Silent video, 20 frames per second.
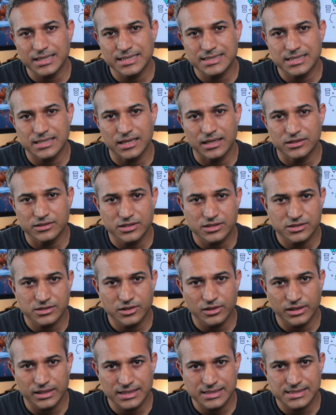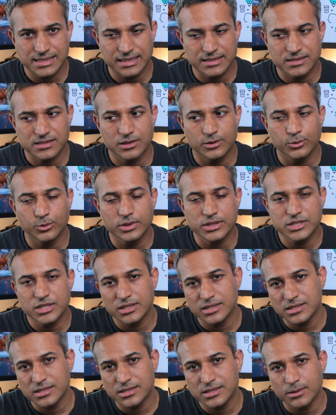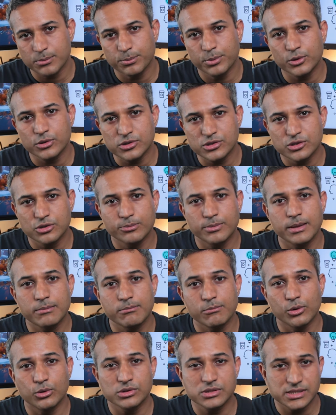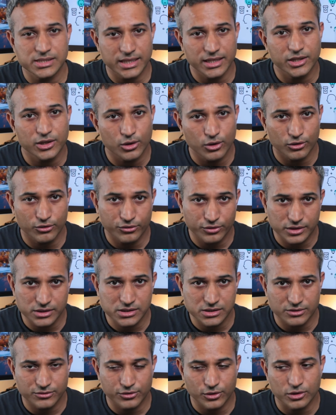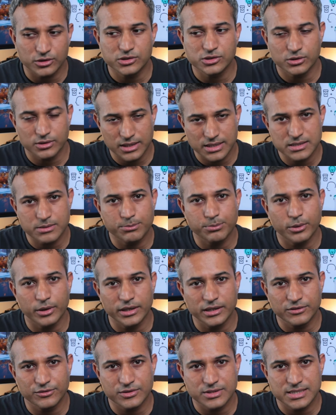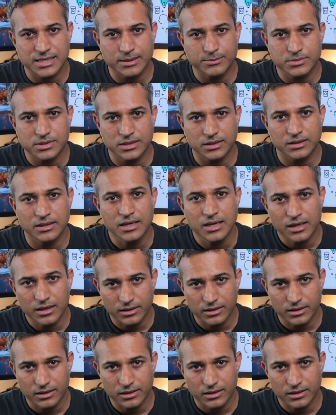has an ultrasonic sensor which is supposed to be more secure first of all so there's a point for Samsung